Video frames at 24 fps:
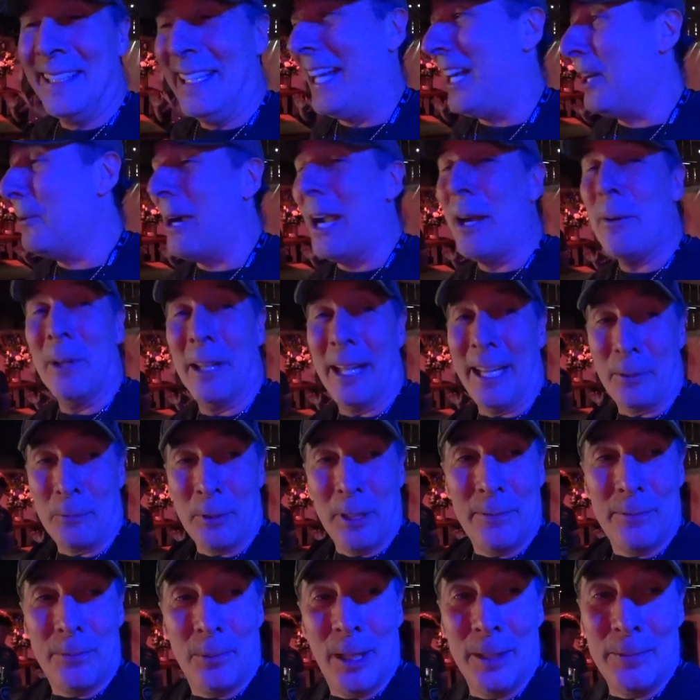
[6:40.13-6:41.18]
Anyway, well,
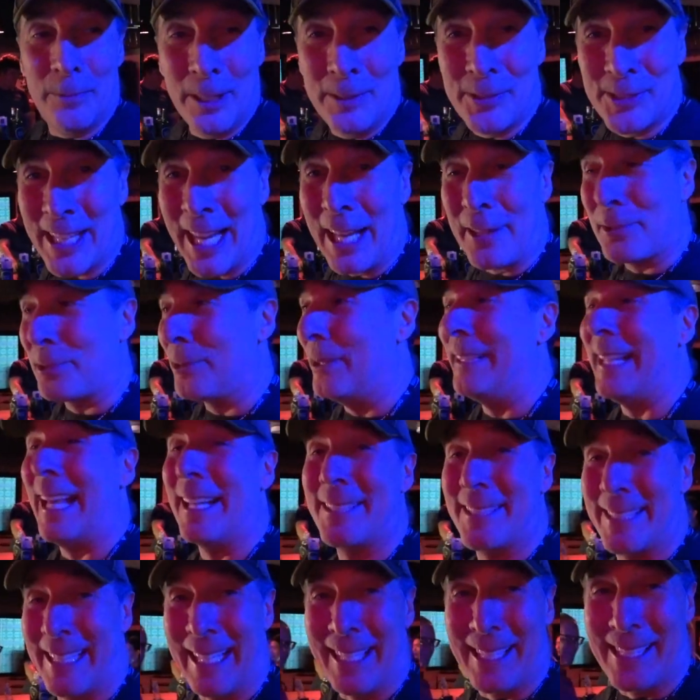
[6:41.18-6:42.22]
like we've sat through that
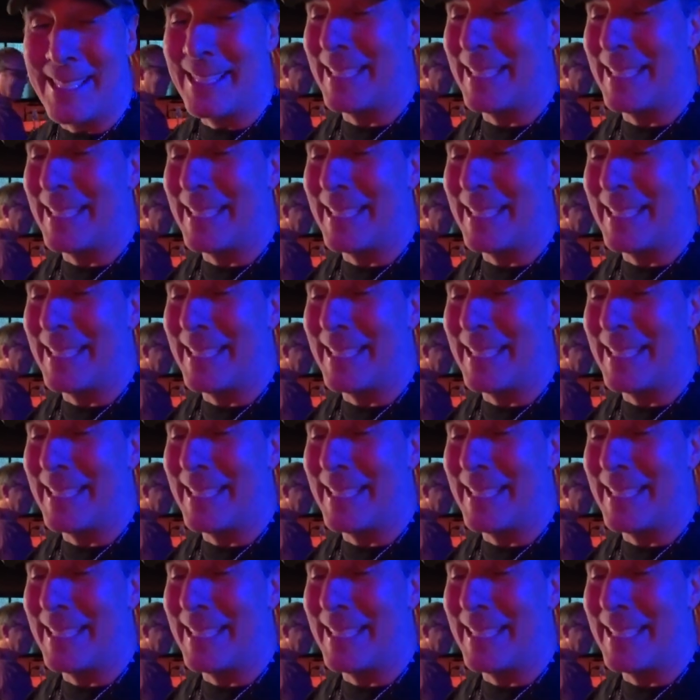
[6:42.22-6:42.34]
second